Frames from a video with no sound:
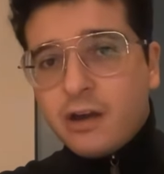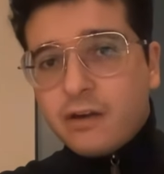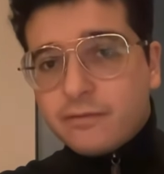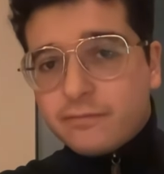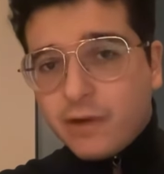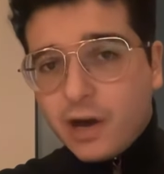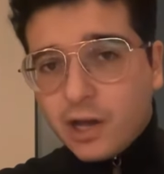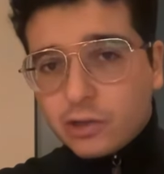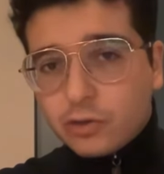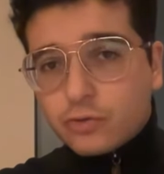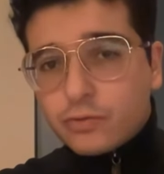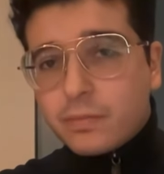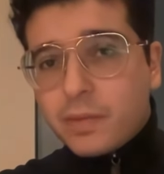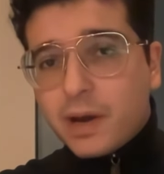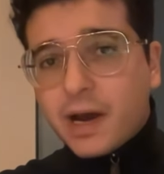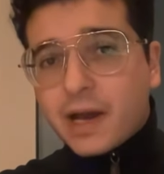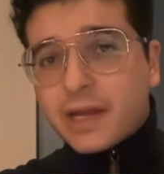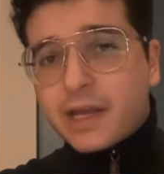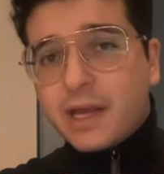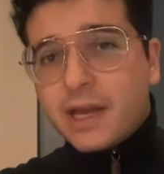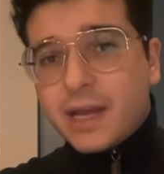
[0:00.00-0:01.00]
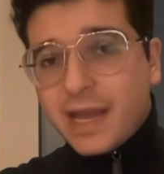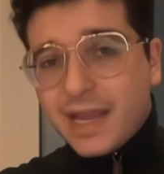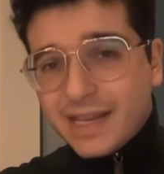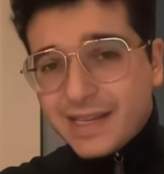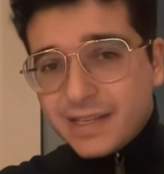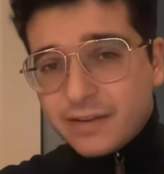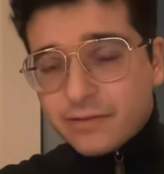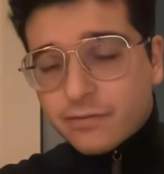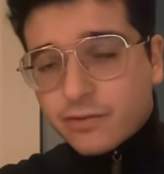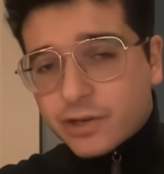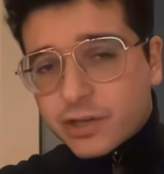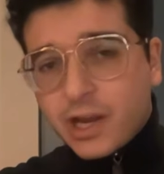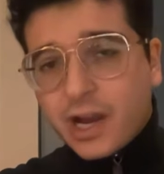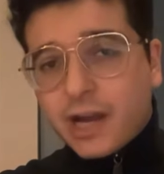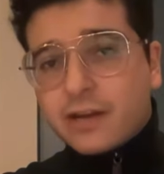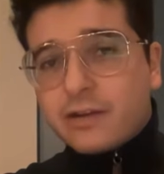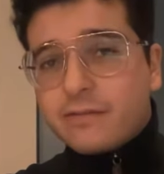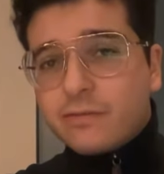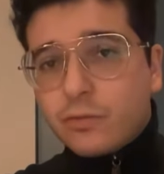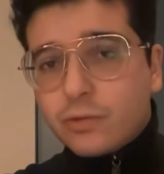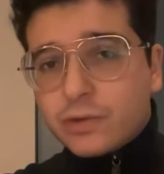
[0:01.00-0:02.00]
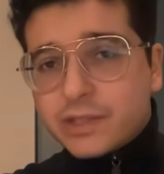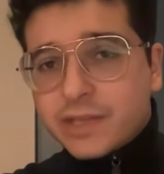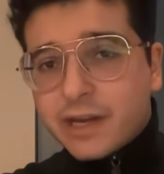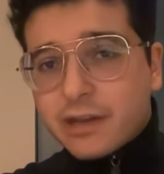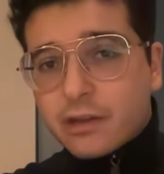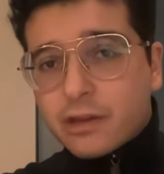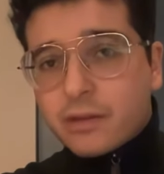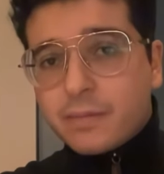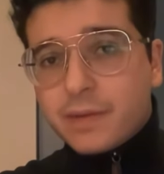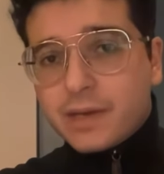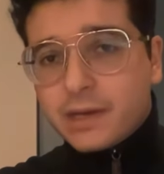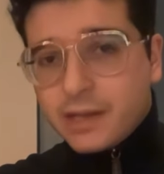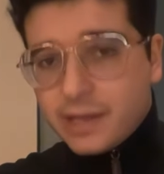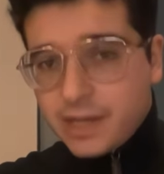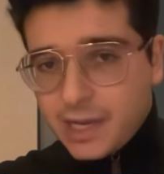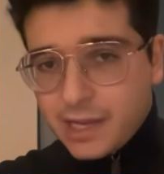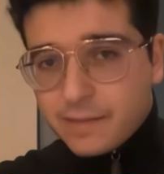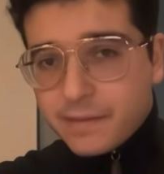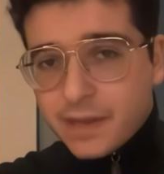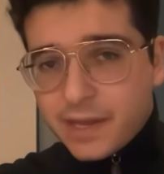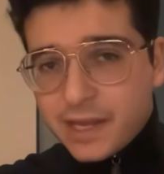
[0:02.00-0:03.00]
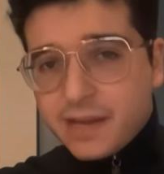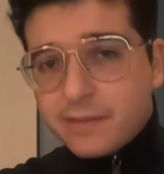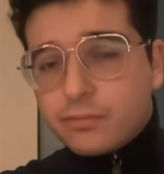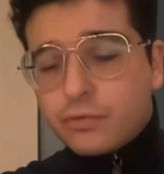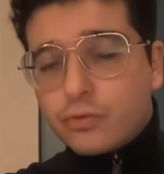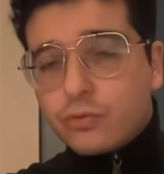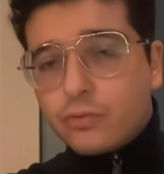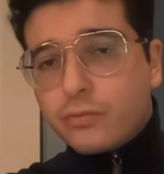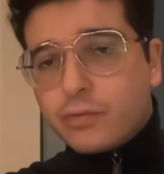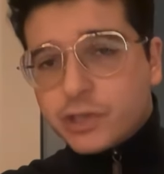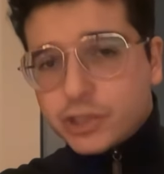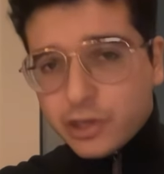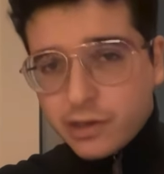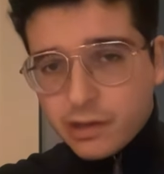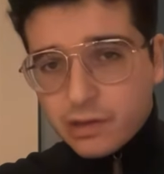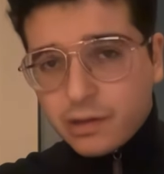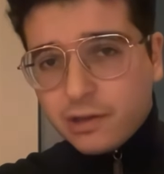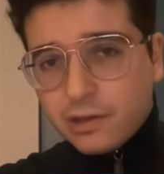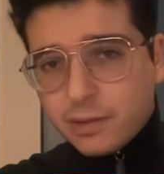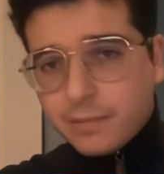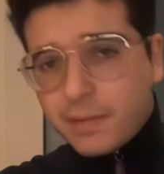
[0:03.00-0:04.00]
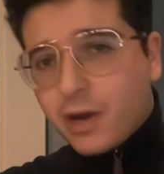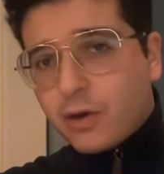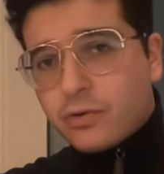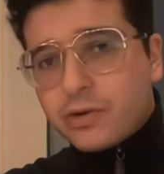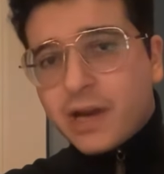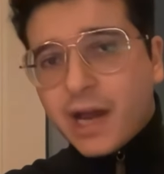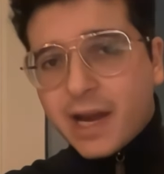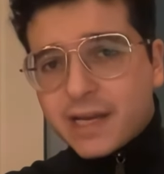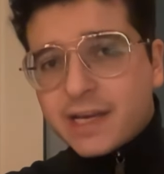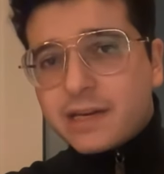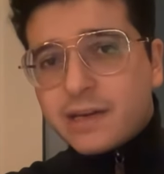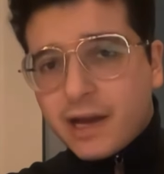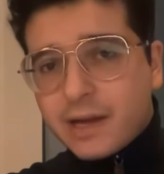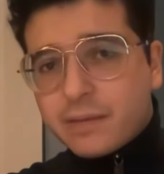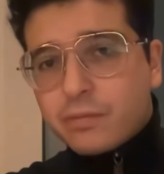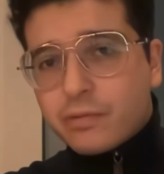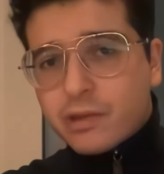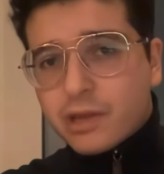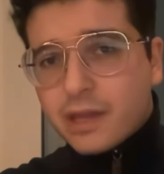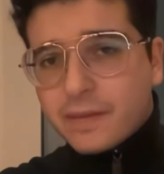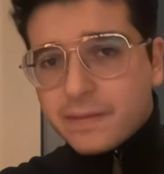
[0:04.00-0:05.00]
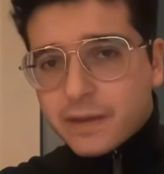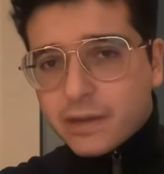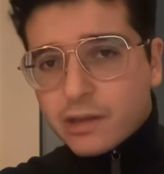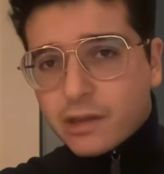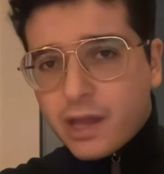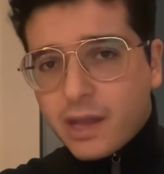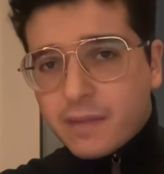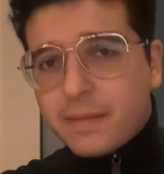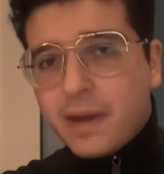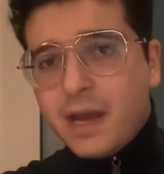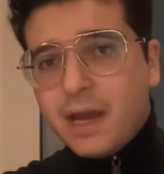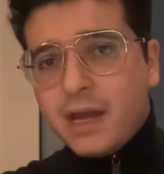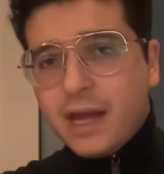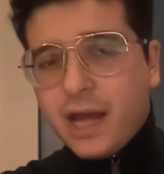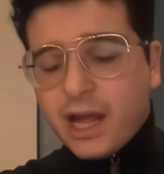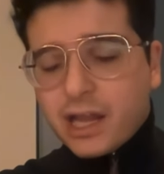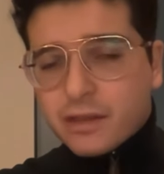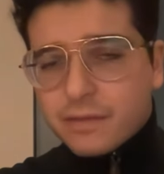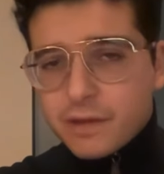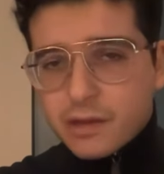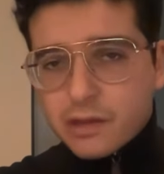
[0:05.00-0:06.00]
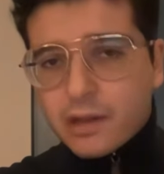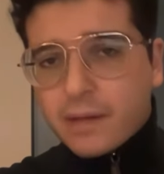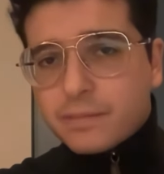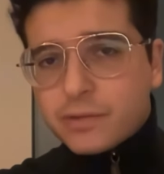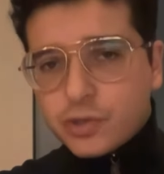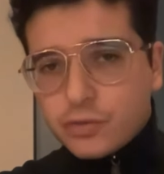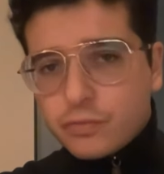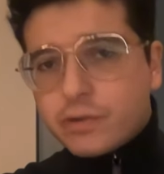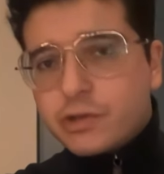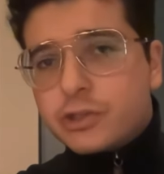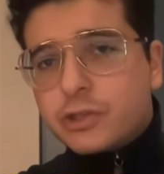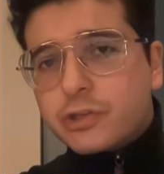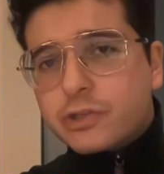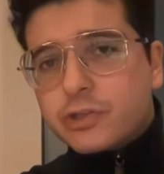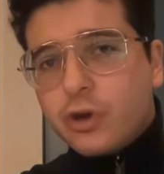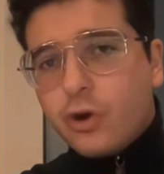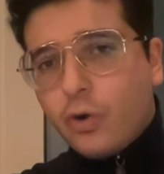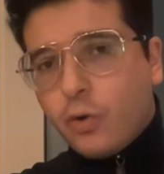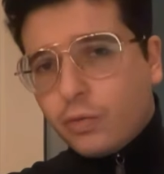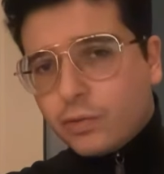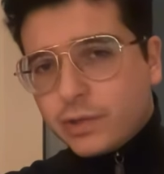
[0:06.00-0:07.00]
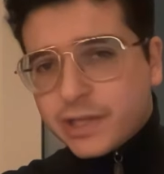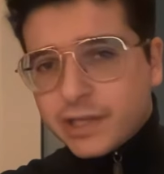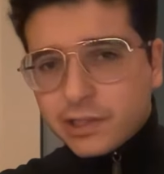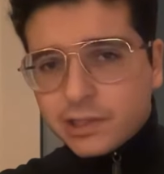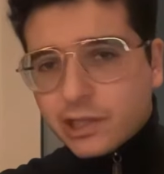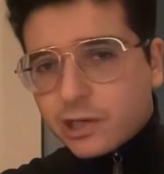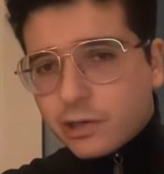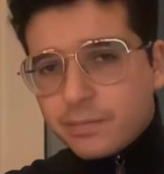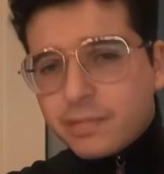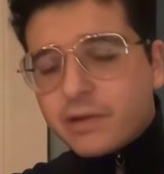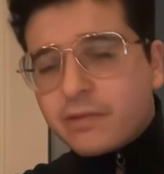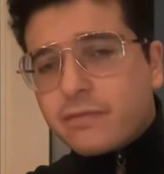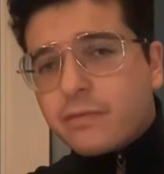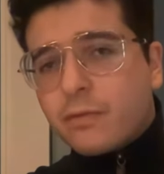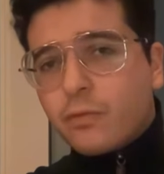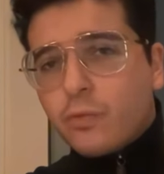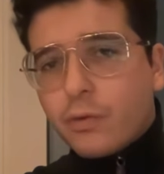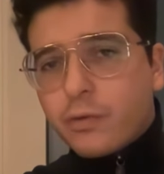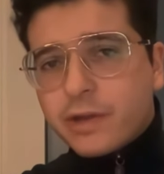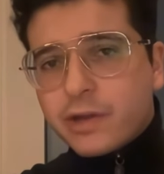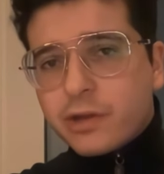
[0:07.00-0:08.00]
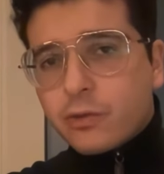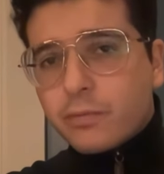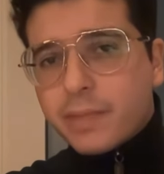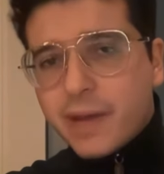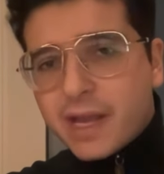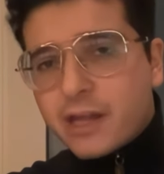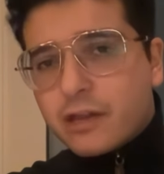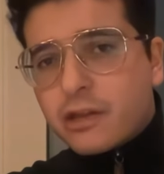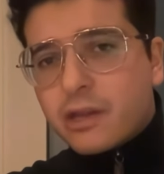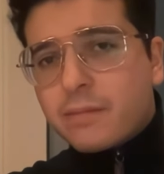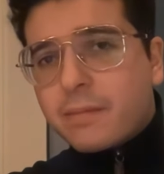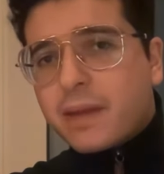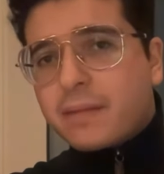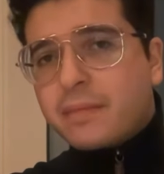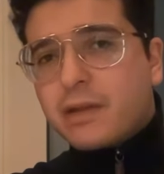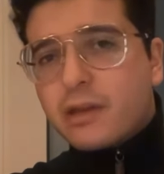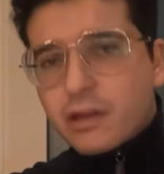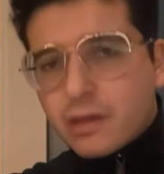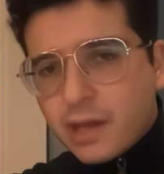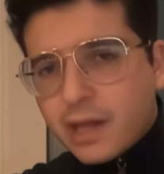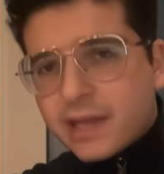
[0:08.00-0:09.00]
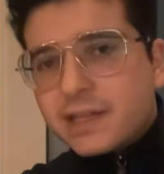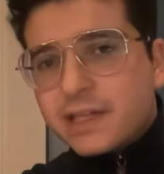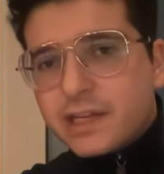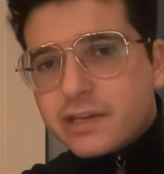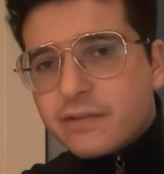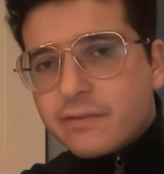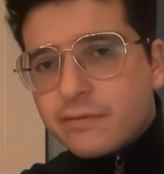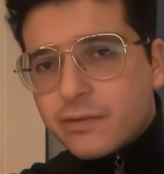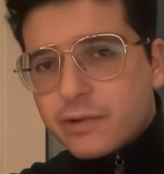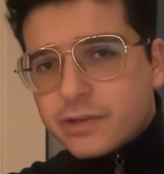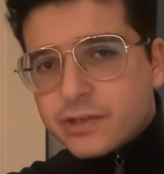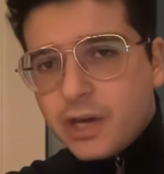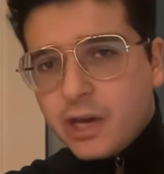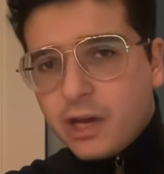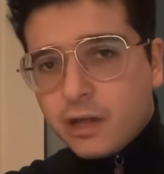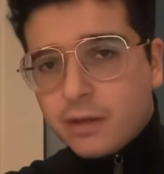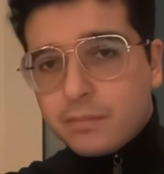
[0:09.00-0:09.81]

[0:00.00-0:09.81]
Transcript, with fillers: followed by a different kind of Old Testament in the Hebrew, which is still about 99% the same as the Septuagint, only a little bit of the wording or pacing may be slightly different.